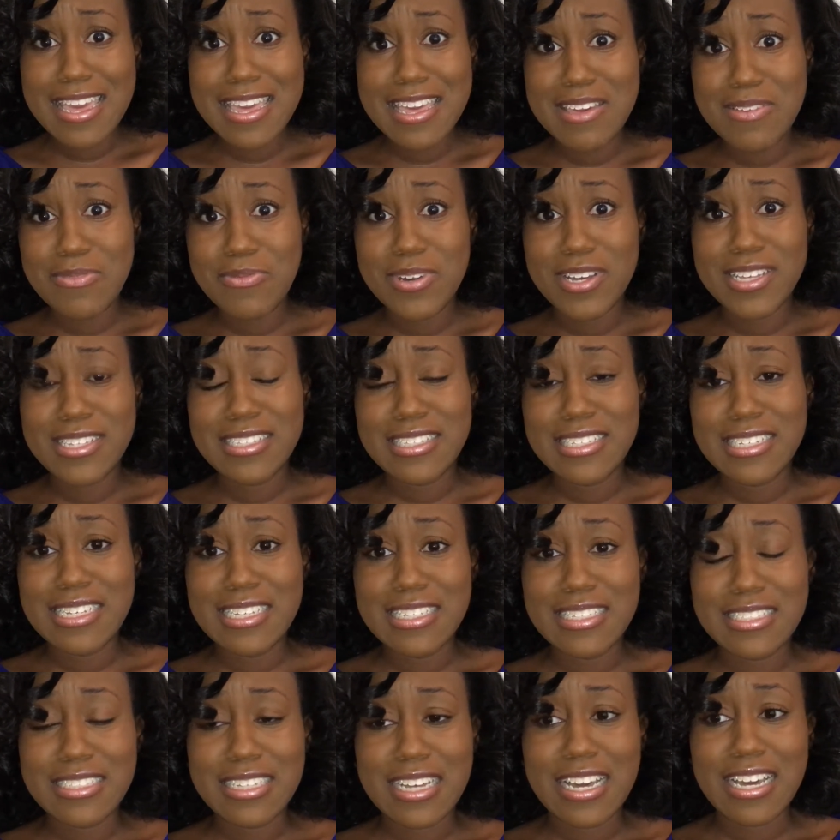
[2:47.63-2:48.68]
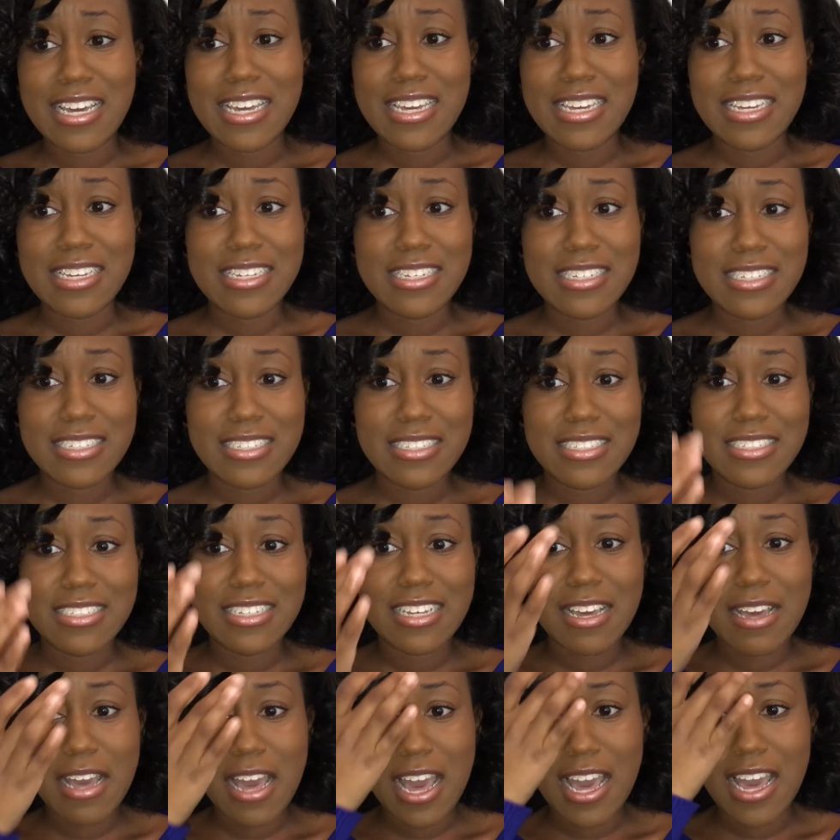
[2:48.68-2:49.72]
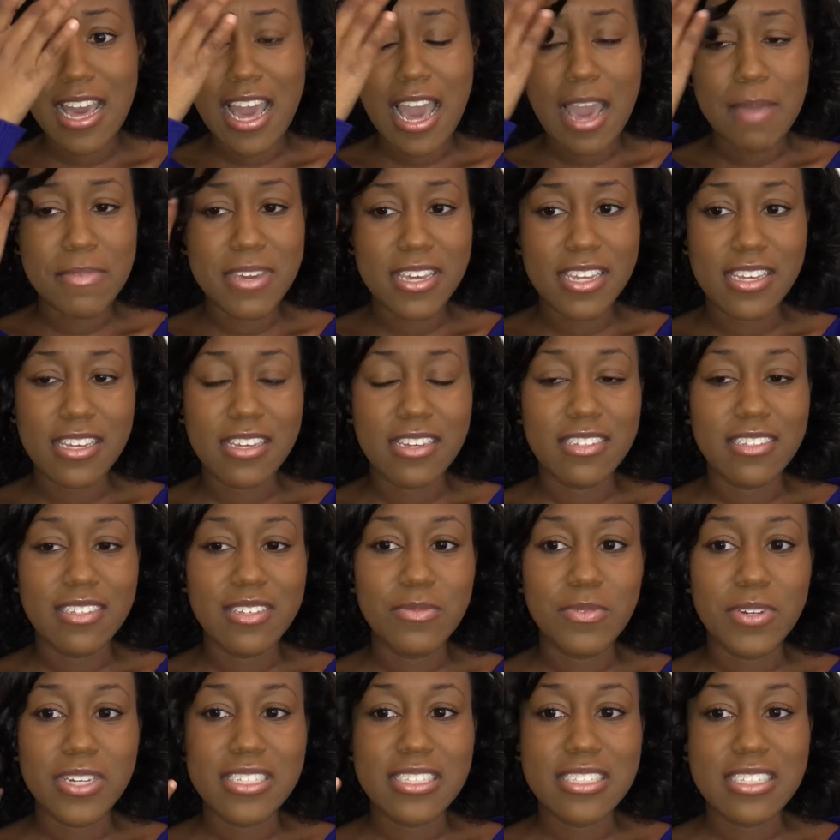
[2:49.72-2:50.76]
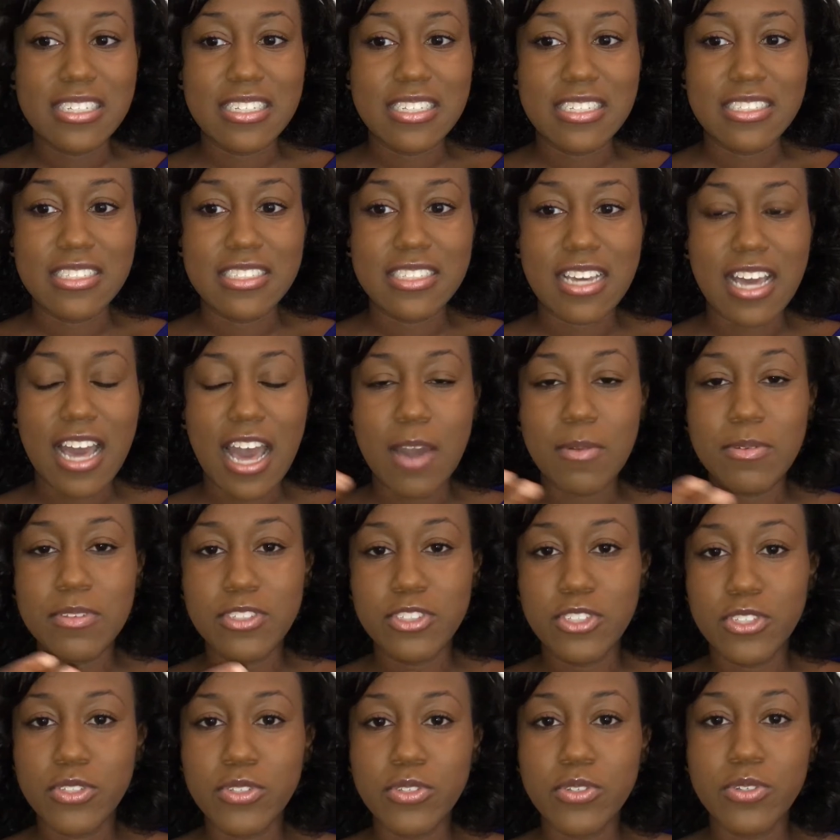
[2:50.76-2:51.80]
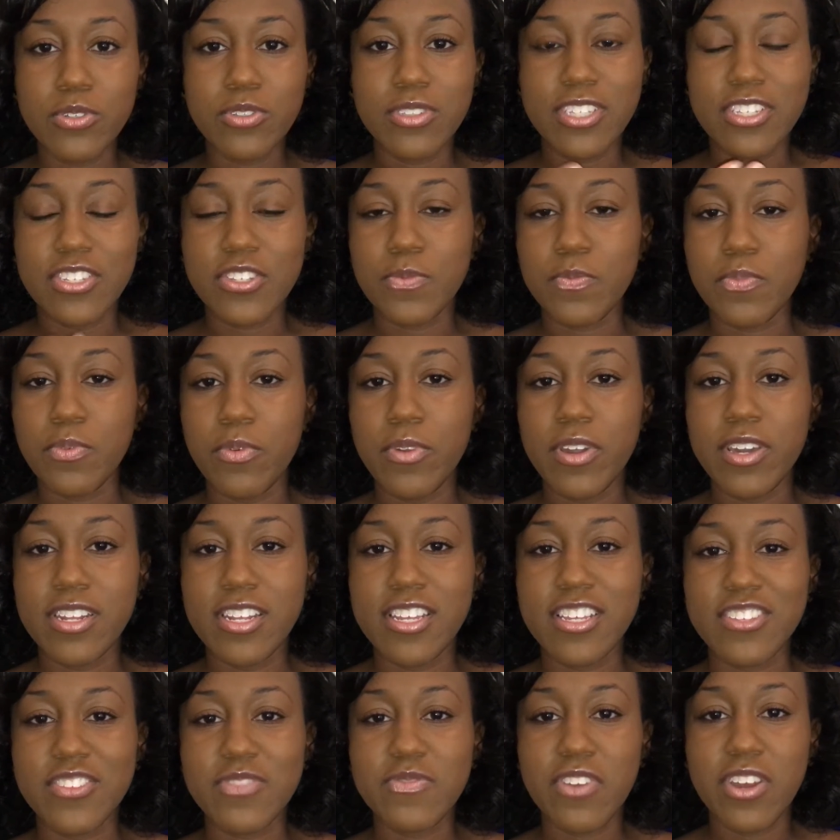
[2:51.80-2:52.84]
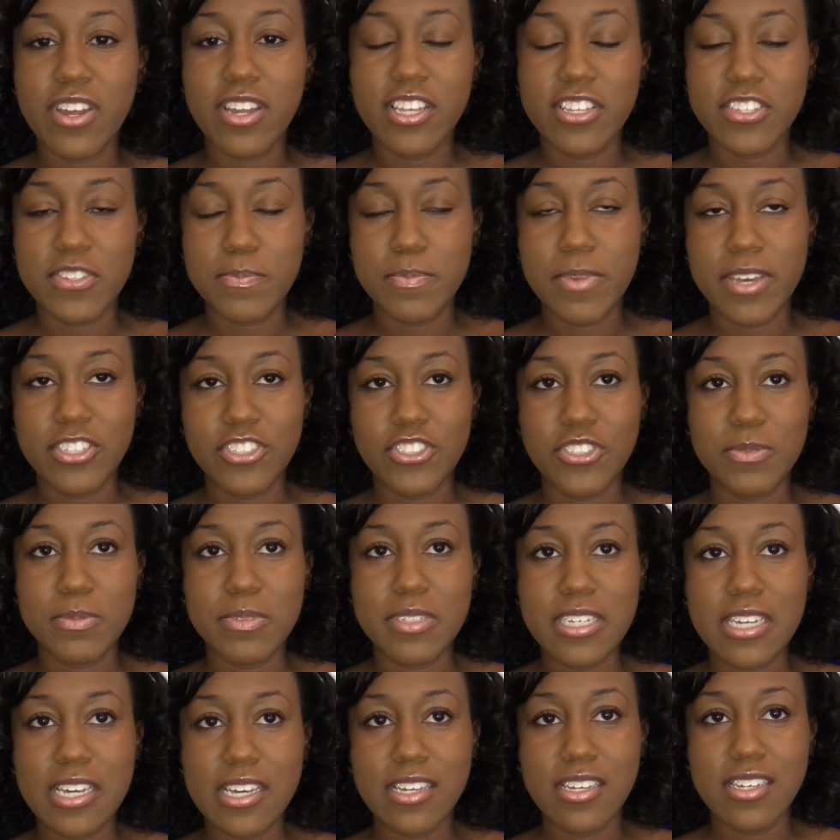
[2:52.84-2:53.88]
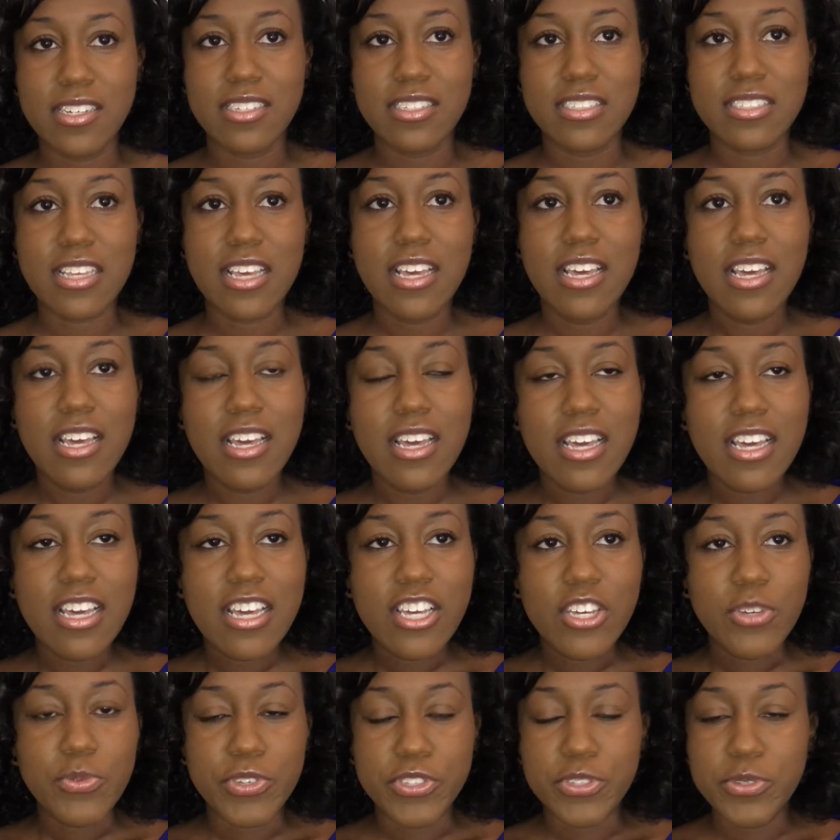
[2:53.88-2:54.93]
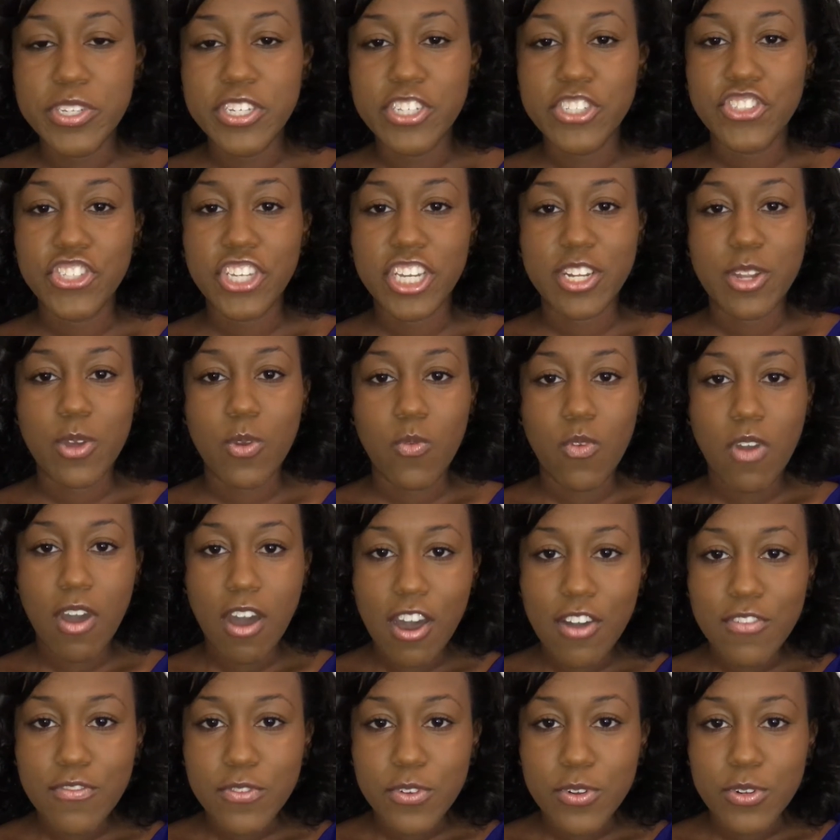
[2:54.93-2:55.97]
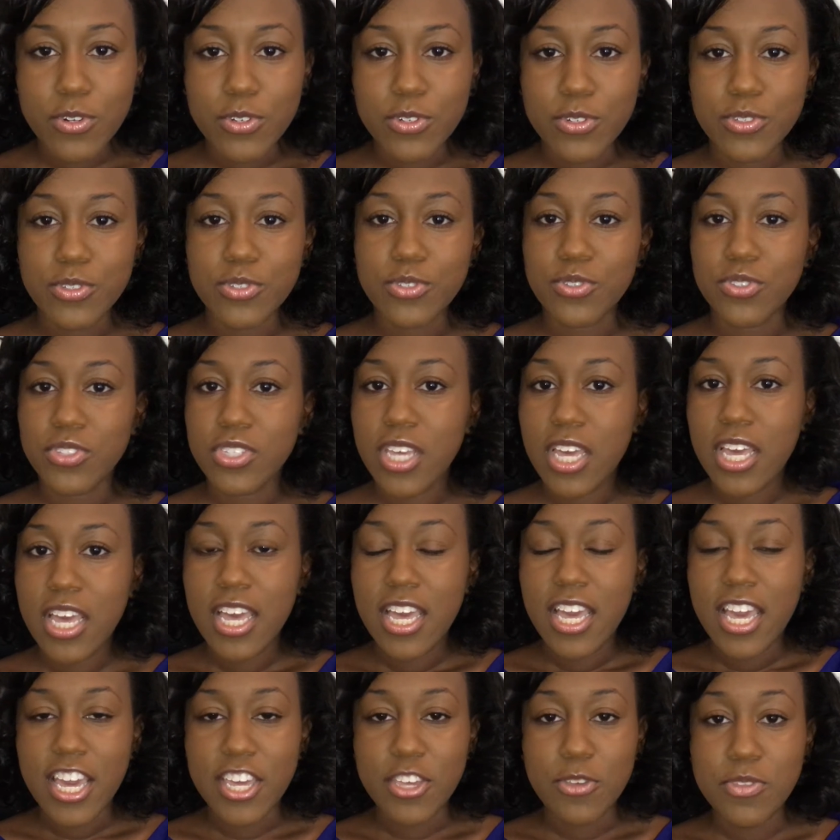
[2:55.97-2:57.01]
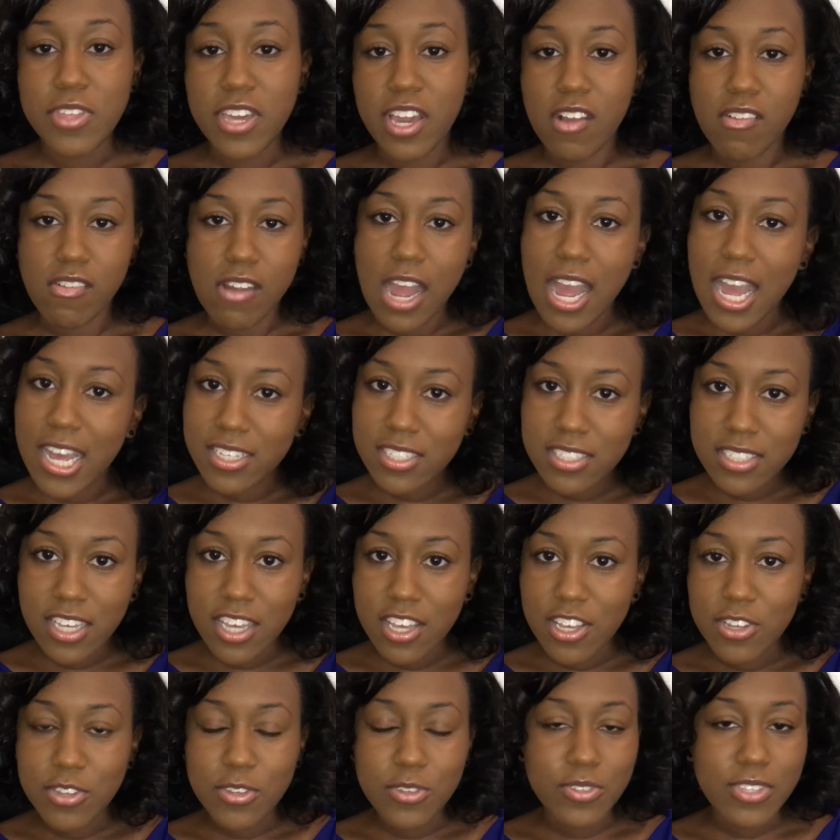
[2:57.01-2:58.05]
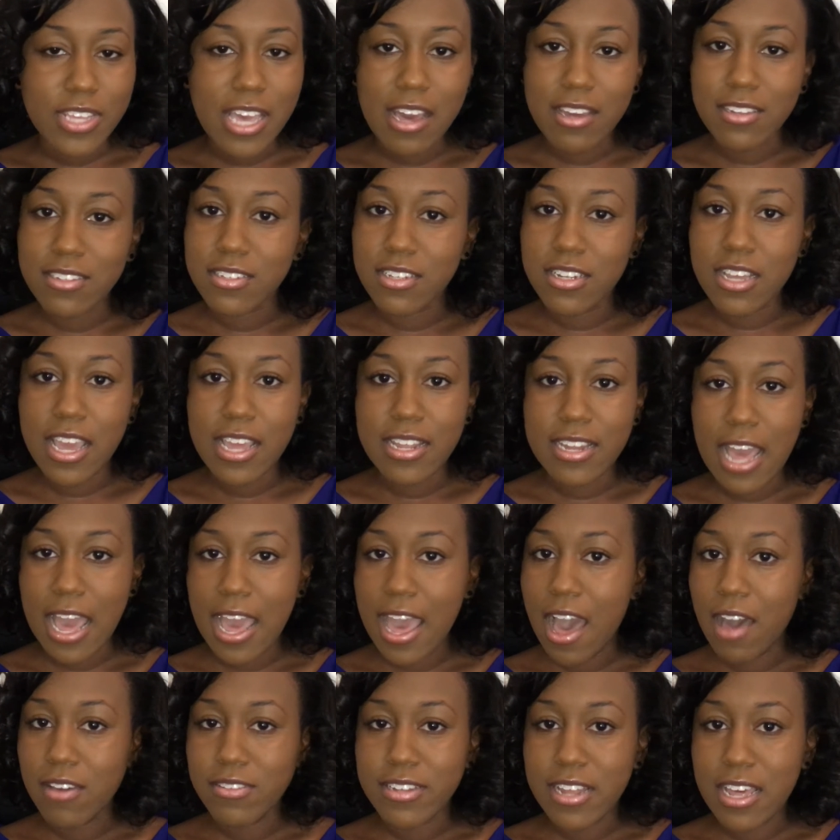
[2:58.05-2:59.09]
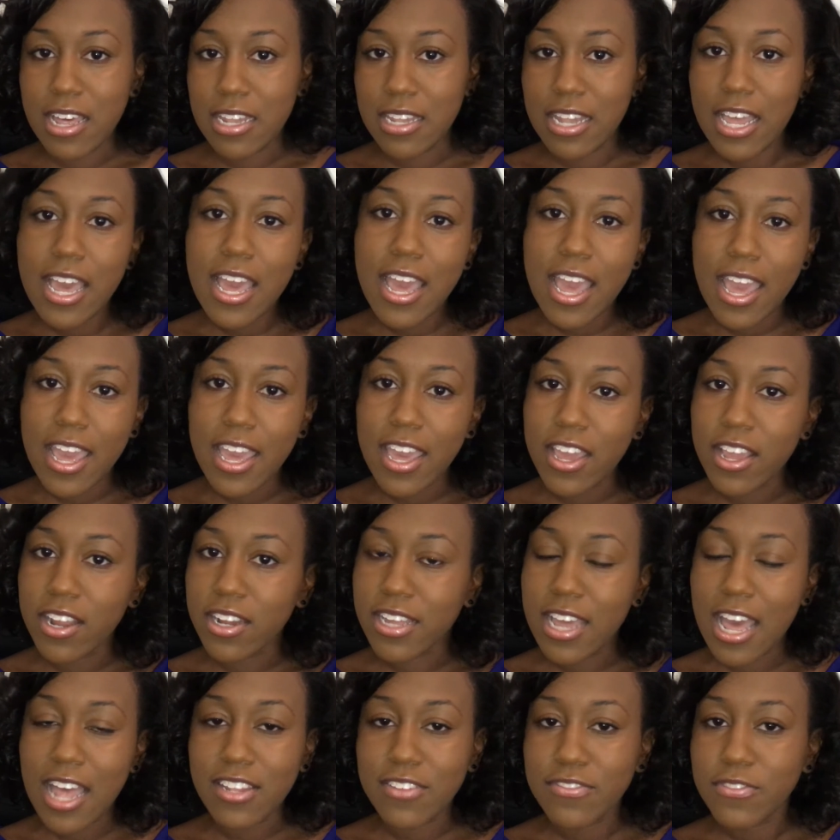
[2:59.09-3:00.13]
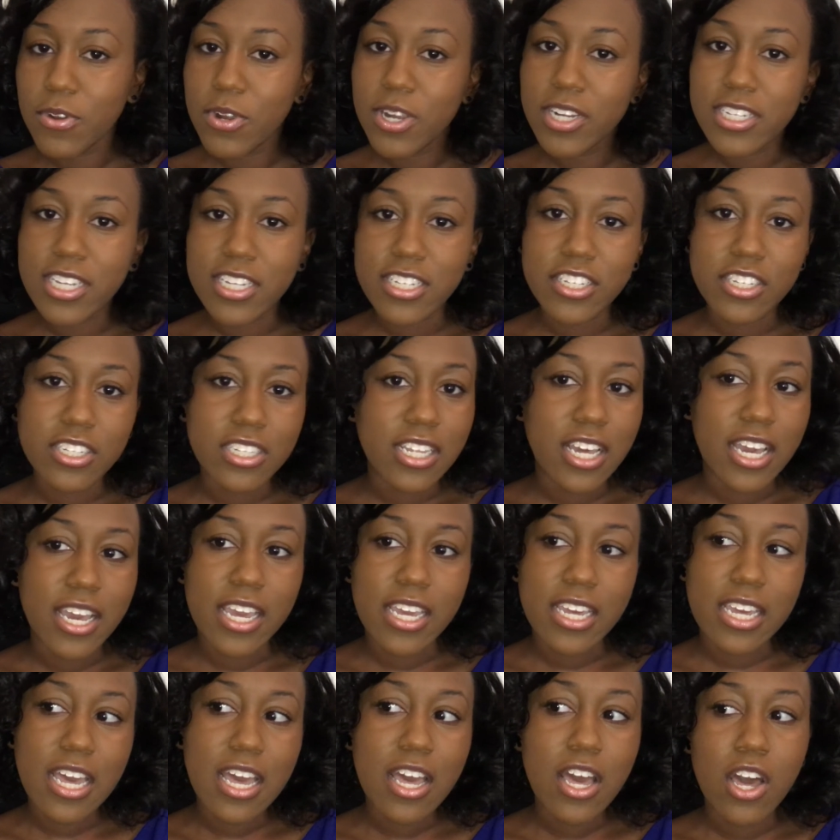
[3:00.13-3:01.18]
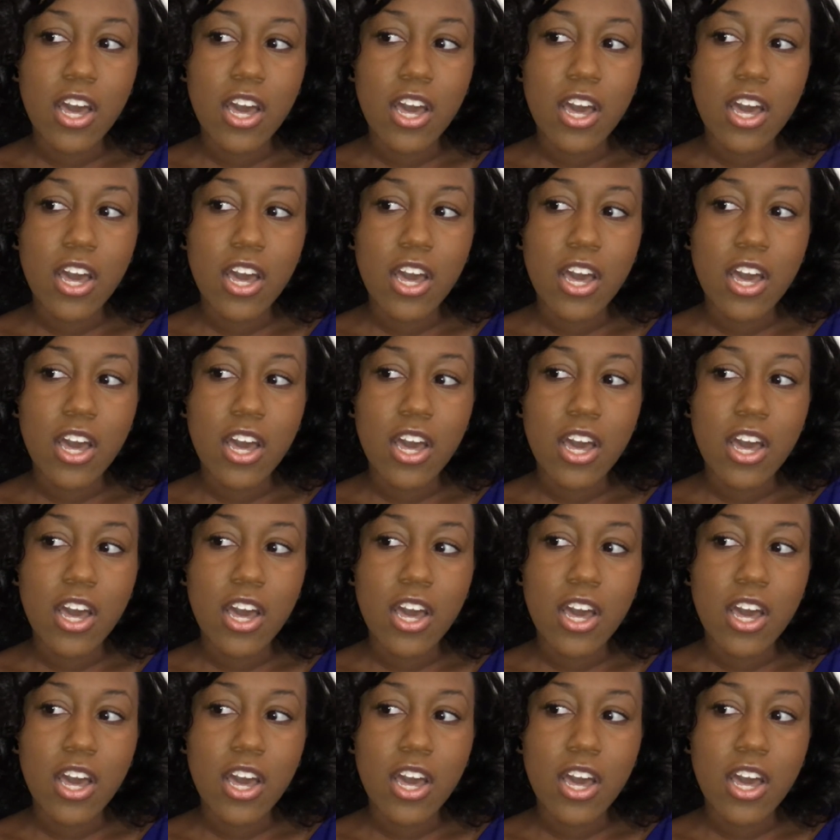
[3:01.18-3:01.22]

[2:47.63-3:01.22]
it wasn't like, it wasn't. I was a little disappointed, especially because when you hear chicken and waffles and you think of Roscoe's out in LA or California, you're like,